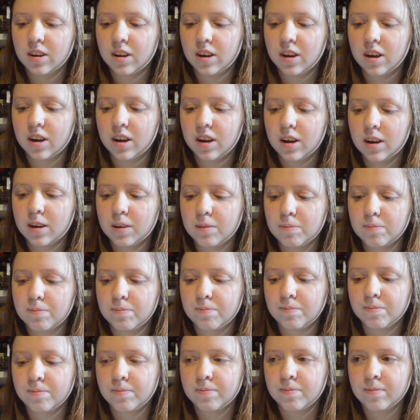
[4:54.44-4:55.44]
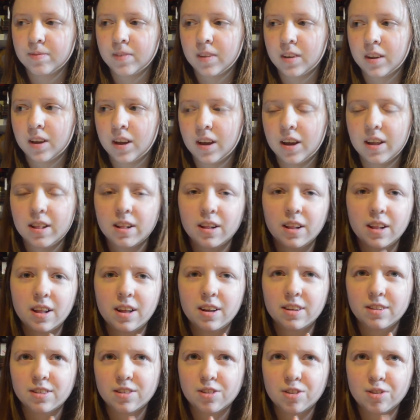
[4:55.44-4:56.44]
in the
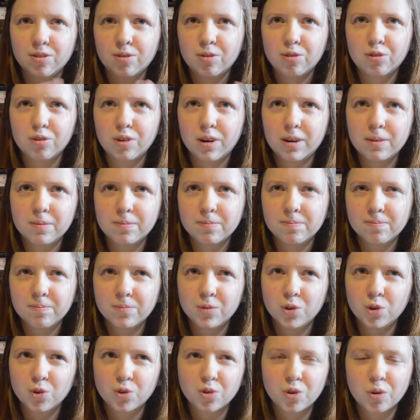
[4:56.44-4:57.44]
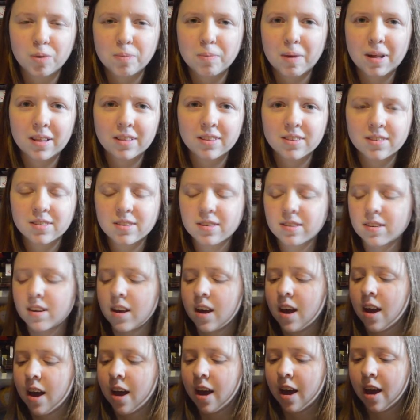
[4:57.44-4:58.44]
last three or so months.
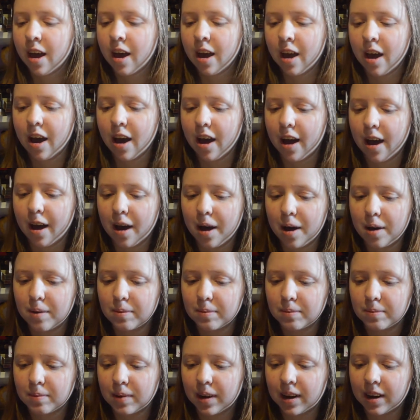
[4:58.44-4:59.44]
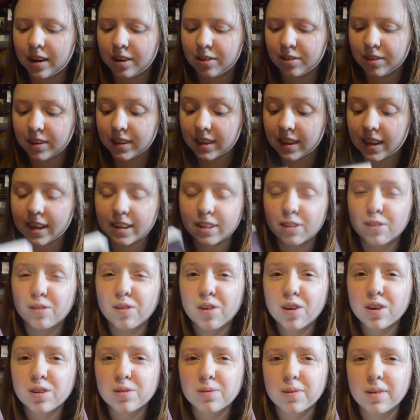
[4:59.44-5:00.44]
And I really liked the
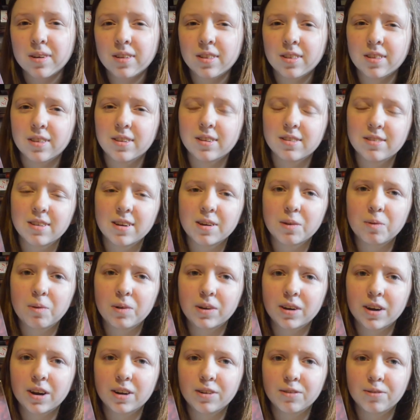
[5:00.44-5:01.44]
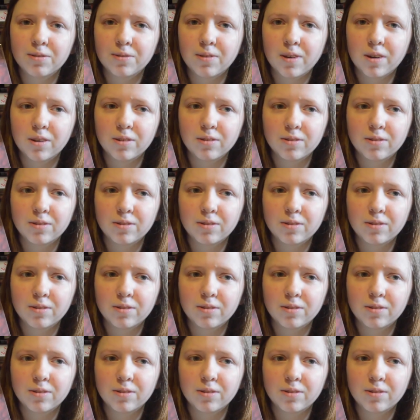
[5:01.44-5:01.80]
first one. The second one kind of fell